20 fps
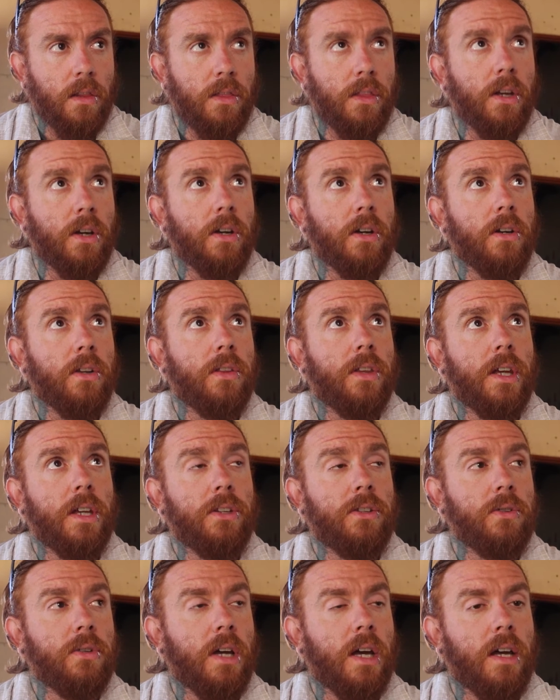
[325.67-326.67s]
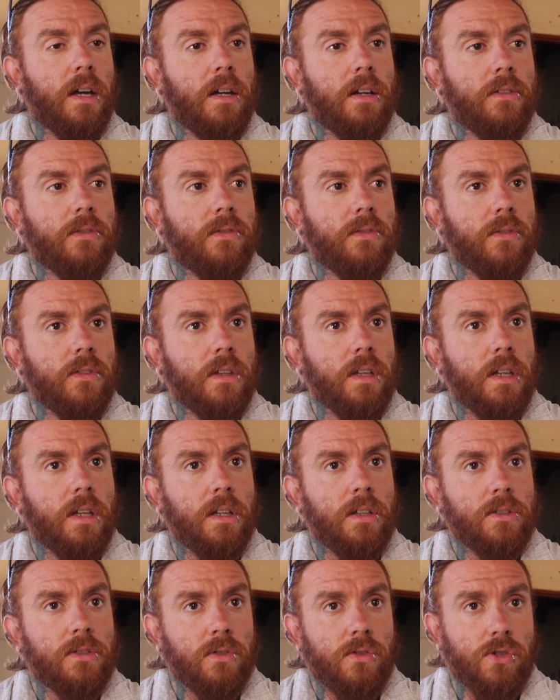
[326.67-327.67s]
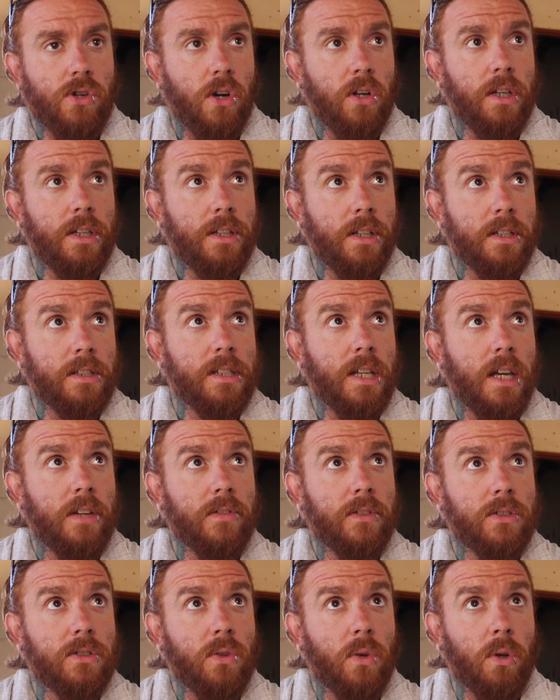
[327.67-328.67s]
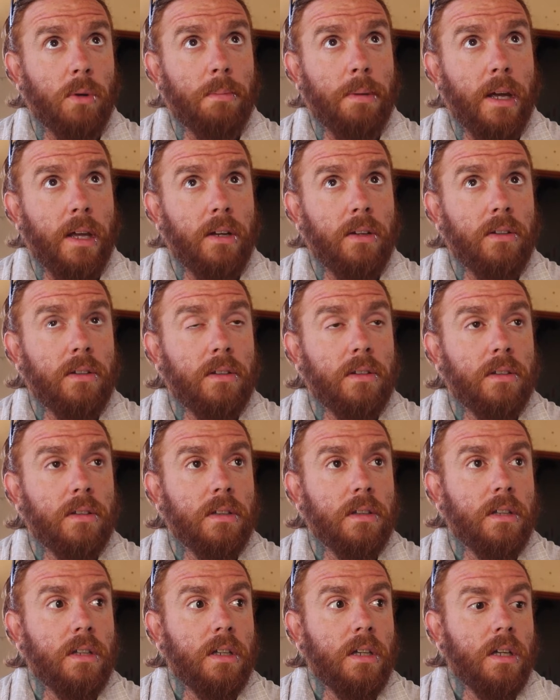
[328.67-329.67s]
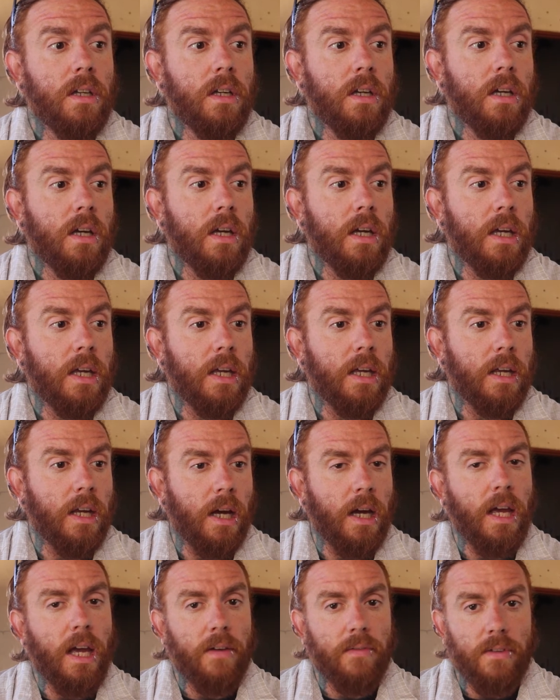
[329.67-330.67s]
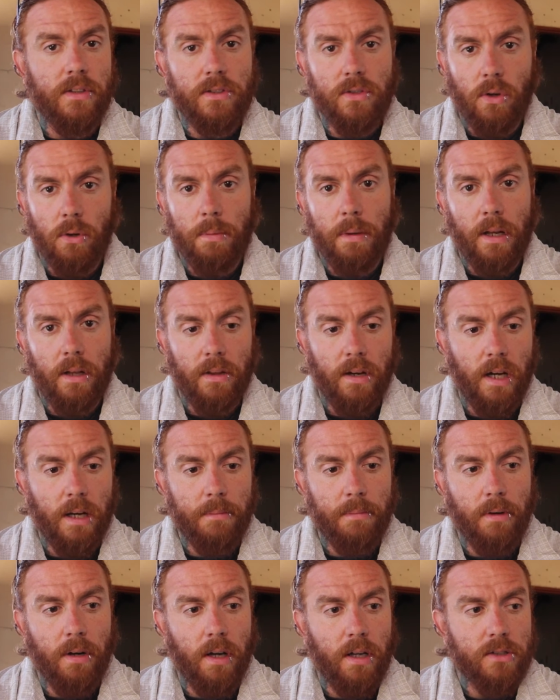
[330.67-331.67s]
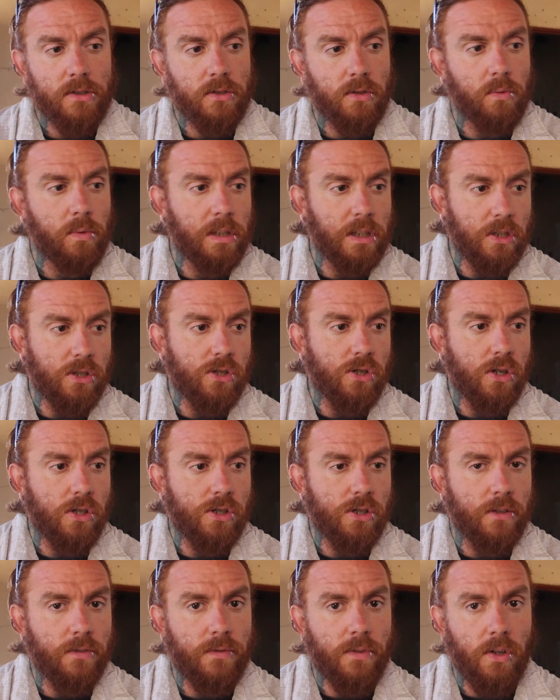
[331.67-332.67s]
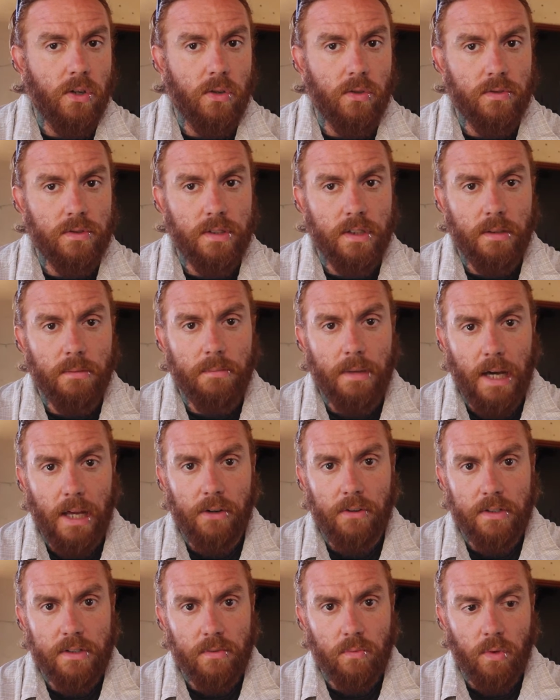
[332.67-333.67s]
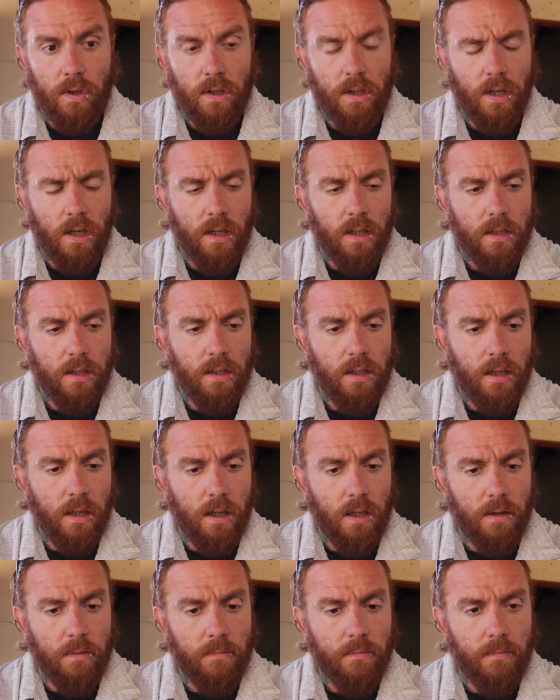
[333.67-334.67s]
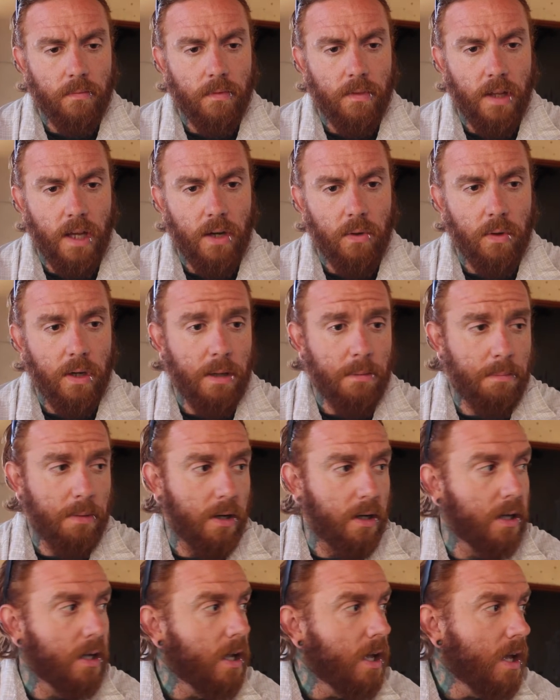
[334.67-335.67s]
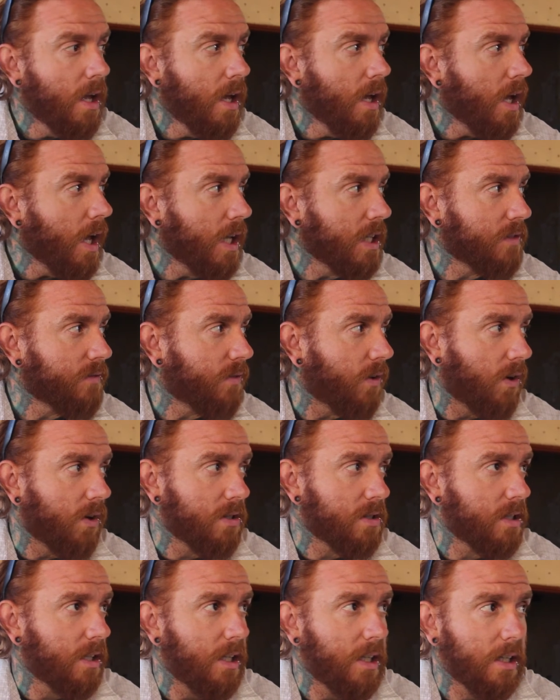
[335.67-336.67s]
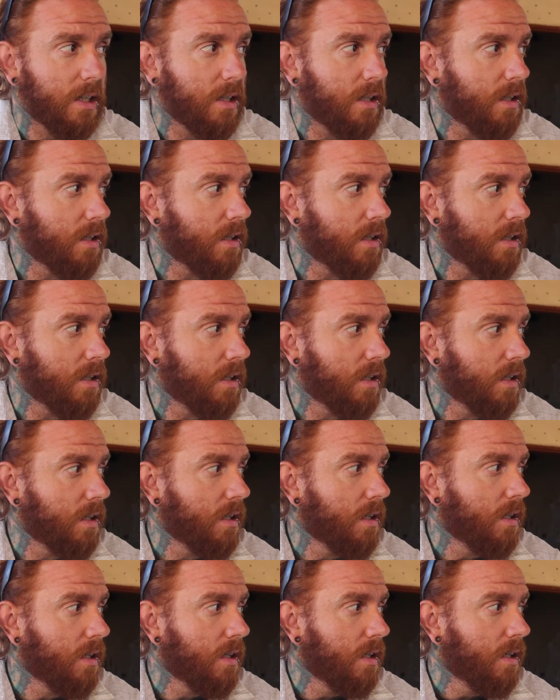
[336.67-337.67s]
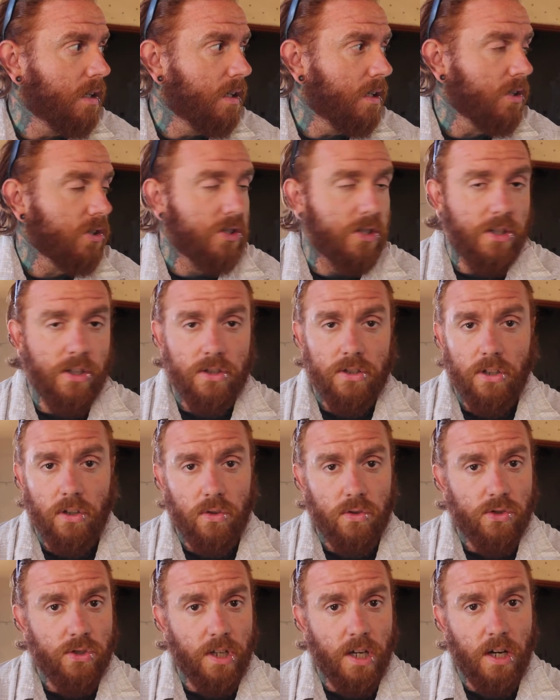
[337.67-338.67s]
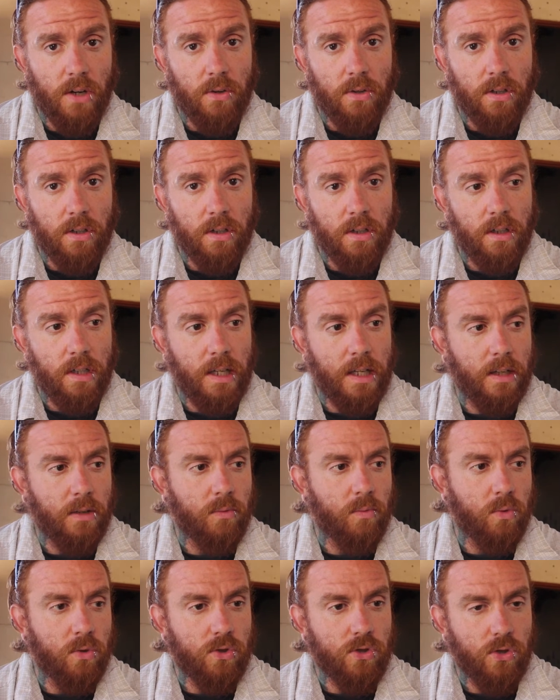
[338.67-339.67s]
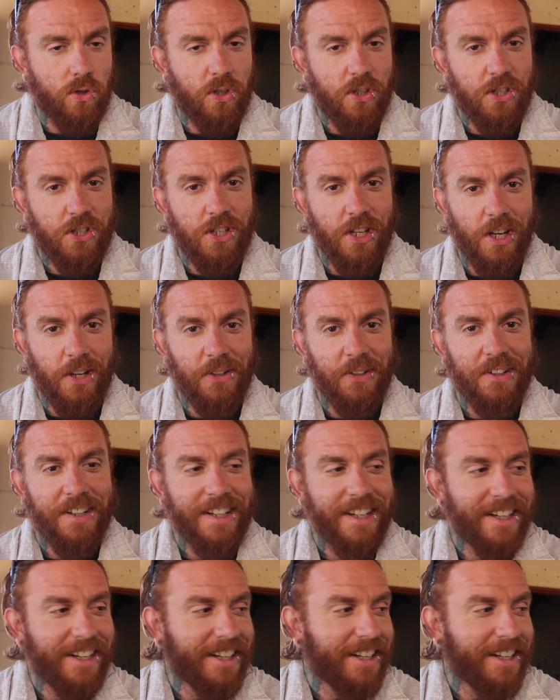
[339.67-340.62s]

They do have, so Charlie does have a solar panel, and I have the solar panel that I brought, so we can charge our phones and batteries and whatnot that way. But as far as like, there's no shower. Like, we'll show you the shower.